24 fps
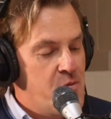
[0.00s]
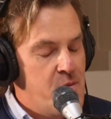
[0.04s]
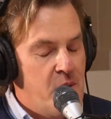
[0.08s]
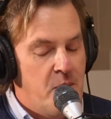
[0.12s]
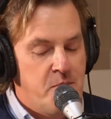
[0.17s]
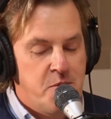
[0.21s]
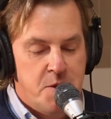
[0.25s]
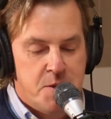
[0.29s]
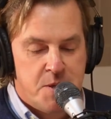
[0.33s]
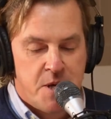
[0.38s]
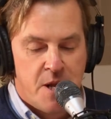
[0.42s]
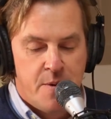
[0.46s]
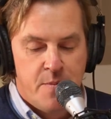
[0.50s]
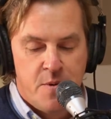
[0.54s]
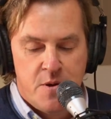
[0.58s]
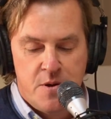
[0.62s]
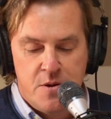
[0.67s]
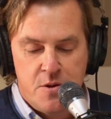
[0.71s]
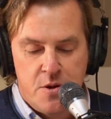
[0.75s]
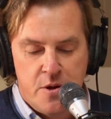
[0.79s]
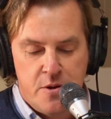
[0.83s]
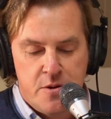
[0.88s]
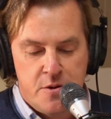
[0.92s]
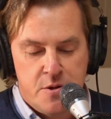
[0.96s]
remember you telling
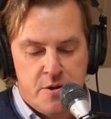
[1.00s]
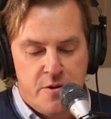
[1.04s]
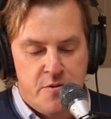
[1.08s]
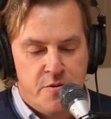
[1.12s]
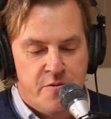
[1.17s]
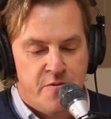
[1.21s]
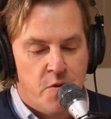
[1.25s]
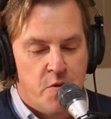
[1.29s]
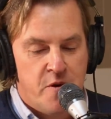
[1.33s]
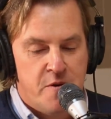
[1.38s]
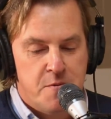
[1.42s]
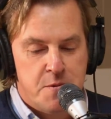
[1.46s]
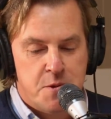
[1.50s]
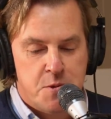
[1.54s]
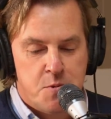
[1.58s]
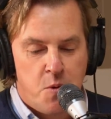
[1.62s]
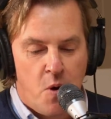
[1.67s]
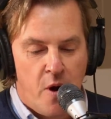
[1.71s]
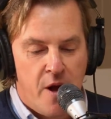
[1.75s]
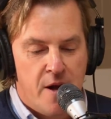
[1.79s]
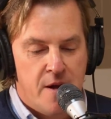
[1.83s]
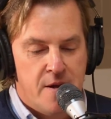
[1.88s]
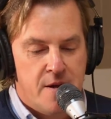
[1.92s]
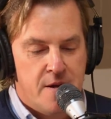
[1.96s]
me you thought it was
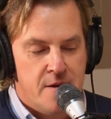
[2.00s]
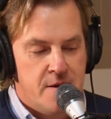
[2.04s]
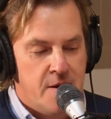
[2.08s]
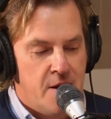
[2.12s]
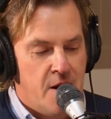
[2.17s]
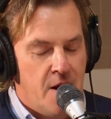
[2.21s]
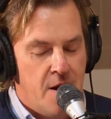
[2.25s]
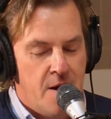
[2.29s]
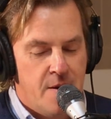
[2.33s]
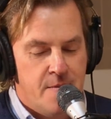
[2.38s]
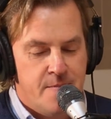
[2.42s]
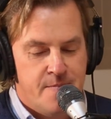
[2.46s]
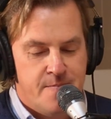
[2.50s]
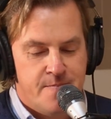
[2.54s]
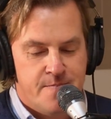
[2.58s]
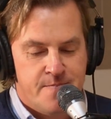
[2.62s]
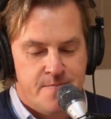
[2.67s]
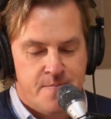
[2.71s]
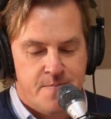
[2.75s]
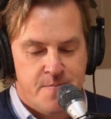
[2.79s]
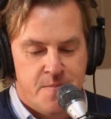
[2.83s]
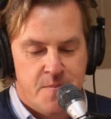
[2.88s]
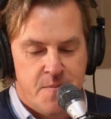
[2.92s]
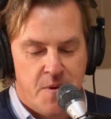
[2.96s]
quite a, I don't
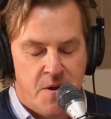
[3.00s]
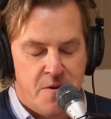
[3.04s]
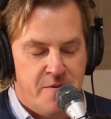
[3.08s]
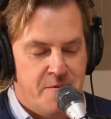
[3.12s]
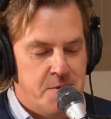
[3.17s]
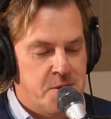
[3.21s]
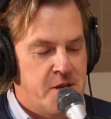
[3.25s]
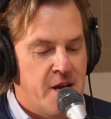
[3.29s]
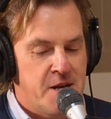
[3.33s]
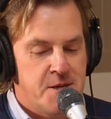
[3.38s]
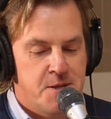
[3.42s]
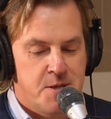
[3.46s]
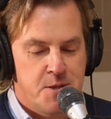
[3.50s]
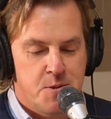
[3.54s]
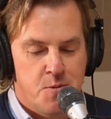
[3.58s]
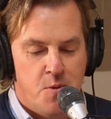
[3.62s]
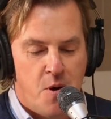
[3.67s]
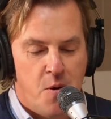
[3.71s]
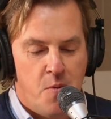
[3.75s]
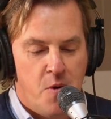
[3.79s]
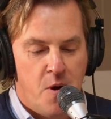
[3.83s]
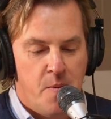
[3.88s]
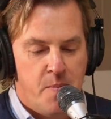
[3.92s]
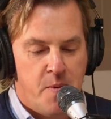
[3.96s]
know if sexy is the
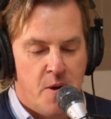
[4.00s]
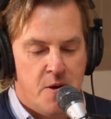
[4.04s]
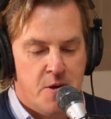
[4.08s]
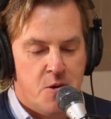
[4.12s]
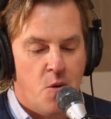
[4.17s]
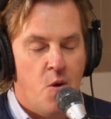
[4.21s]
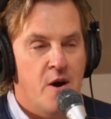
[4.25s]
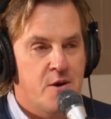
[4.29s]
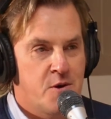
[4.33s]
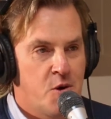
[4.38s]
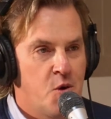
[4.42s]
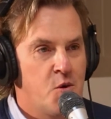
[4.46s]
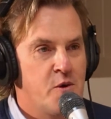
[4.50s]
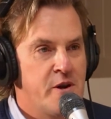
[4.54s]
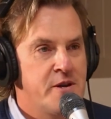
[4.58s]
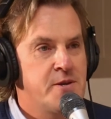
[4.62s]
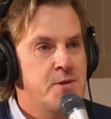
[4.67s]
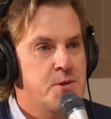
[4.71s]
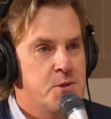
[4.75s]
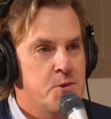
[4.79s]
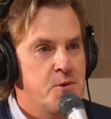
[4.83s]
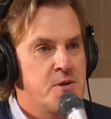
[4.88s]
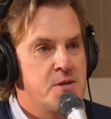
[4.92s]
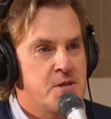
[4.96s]
right word, but quite a cool
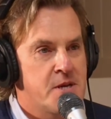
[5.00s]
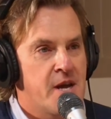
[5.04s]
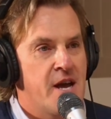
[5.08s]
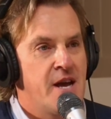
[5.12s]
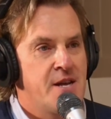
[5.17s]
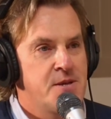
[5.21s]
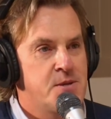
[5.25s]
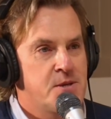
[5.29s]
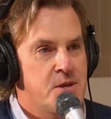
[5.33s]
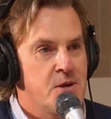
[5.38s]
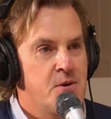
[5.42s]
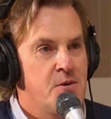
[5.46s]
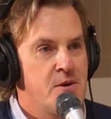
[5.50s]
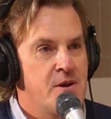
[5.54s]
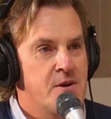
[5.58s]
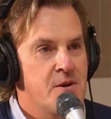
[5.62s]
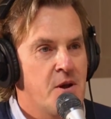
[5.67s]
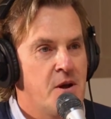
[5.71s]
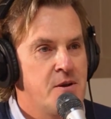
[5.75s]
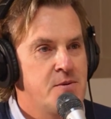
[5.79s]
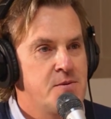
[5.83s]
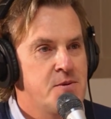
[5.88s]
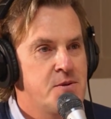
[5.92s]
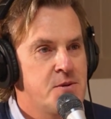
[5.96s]
industry to get into
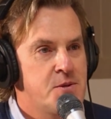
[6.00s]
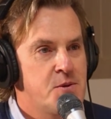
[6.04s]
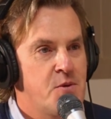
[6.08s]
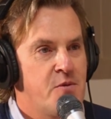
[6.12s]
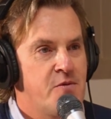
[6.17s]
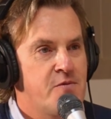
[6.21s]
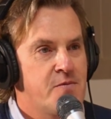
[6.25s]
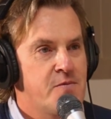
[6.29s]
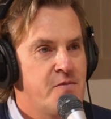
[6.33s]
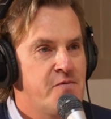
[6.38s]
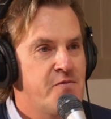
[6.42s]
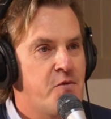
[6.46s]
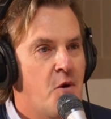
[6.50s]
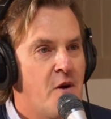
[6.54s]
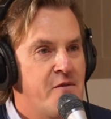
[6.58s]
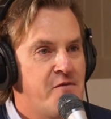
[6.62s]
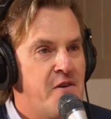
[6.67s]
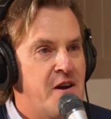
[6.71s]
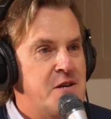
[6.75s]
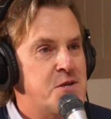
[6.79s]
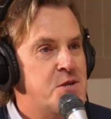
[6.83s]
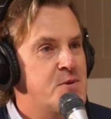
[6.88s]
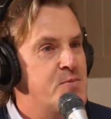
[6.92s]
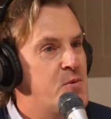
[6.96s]
and sort of quite
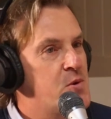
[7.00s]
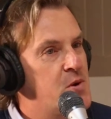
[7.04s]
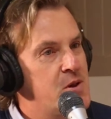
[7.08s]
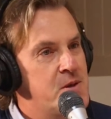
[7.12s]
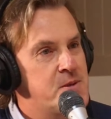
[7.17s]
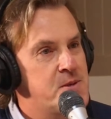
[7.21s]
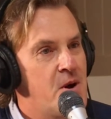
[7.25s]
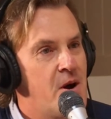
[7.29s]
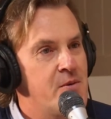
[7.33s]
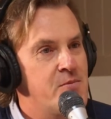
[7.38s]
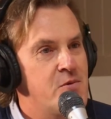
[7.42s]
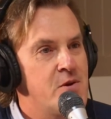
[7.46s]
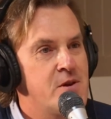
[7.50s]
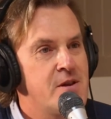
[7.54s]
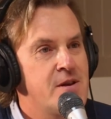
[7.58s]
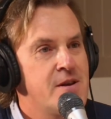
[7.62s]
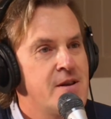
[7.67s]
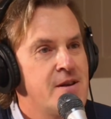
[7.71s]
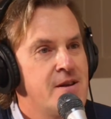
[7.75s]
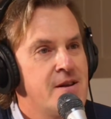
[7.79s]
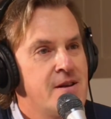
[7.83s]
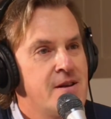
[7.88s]
fashionable at the time, really.